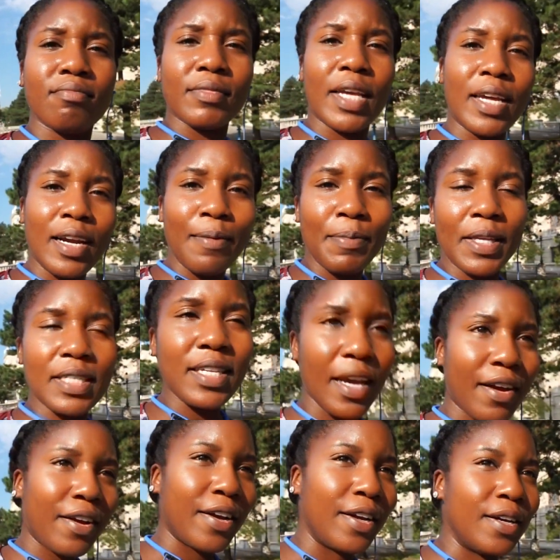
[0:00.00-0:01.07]
hit up this
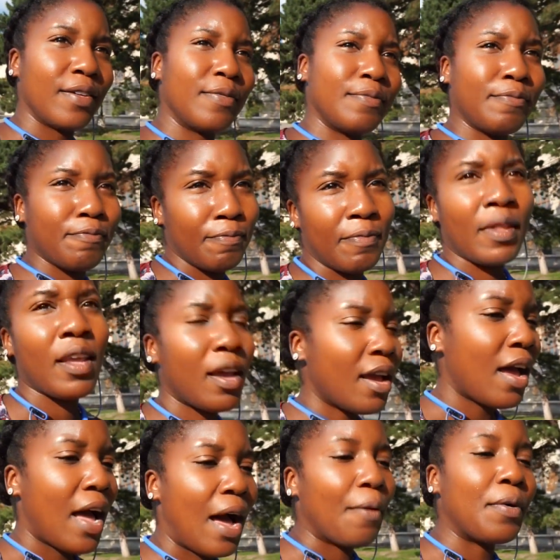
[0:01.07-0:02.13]
area.
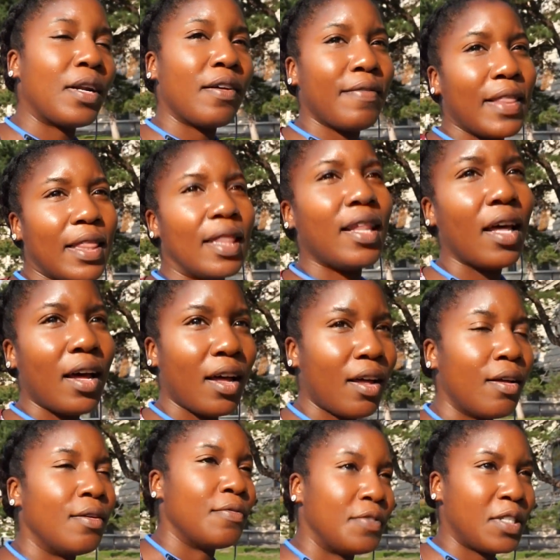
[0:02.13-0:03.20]
I would have
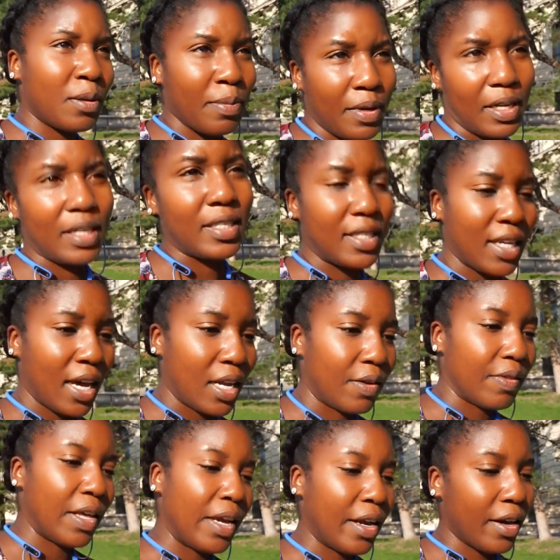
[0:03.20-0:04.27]
loved to have been inside
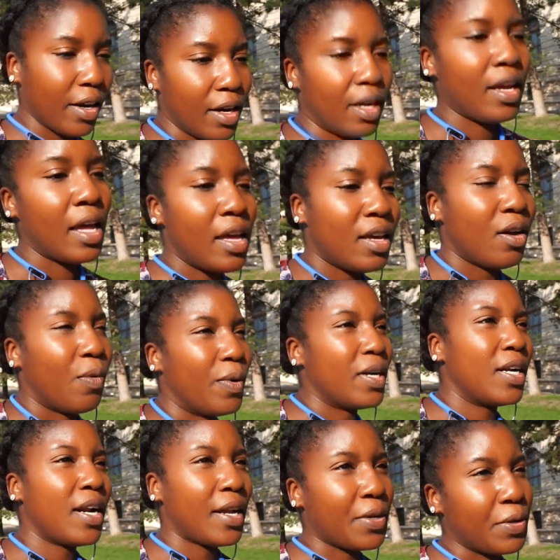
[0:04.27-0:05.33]
of there. What
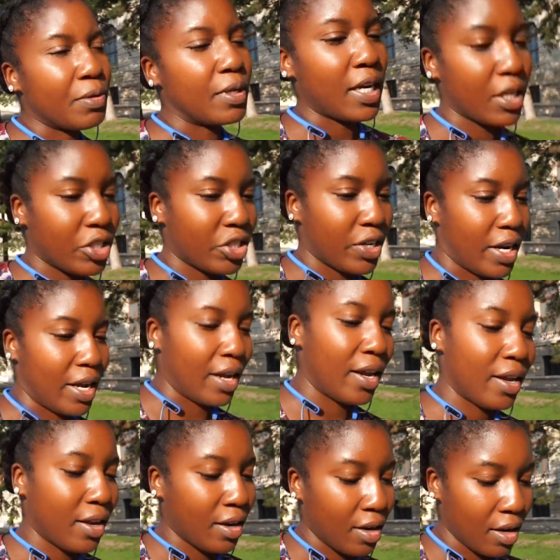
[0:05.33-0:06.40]
did I do yesterday?
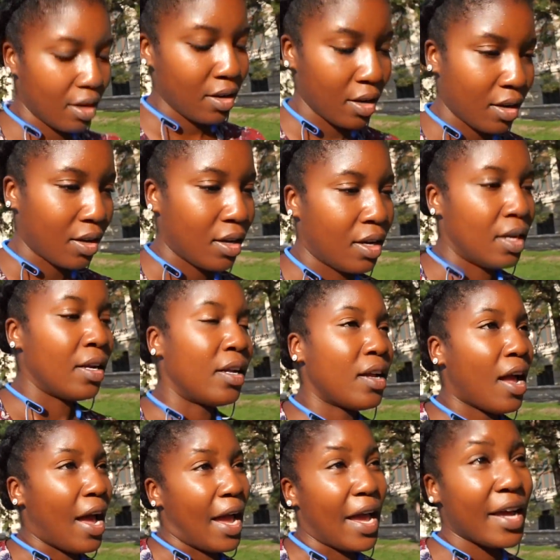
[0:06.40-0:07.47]

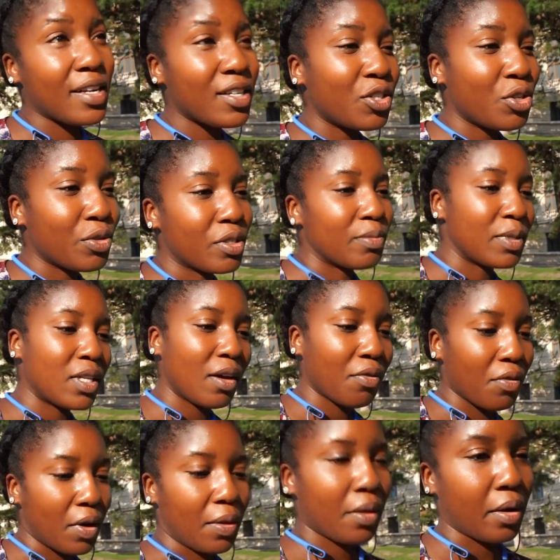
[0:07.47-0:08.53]
I had to do some
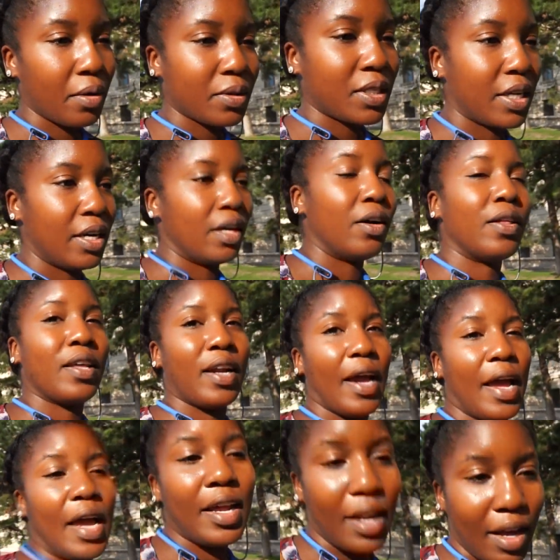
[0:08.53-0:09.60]
stuff around the hotel, then I
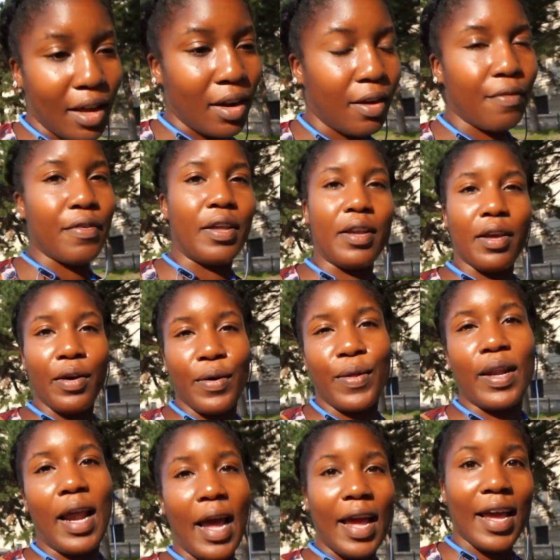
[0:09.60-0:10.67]
had to edit a video,
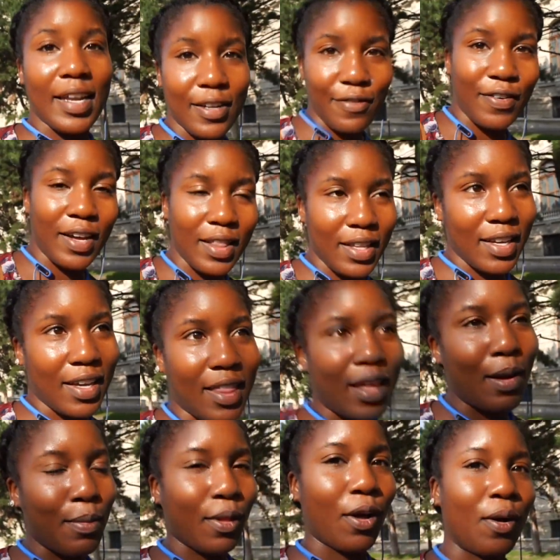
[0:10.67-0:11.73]
and I had to finally get
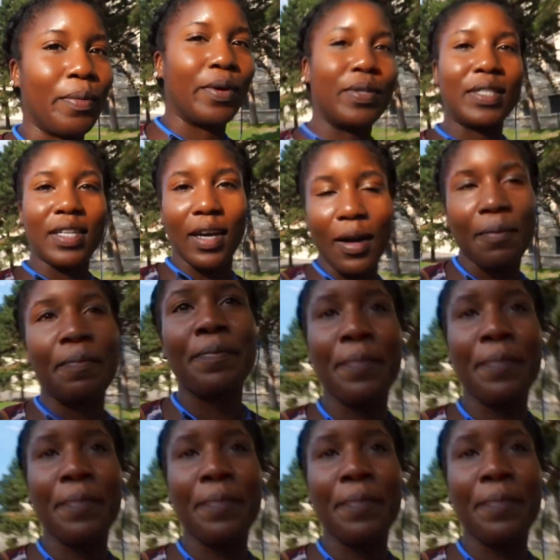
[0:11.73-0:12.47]
that blog post up.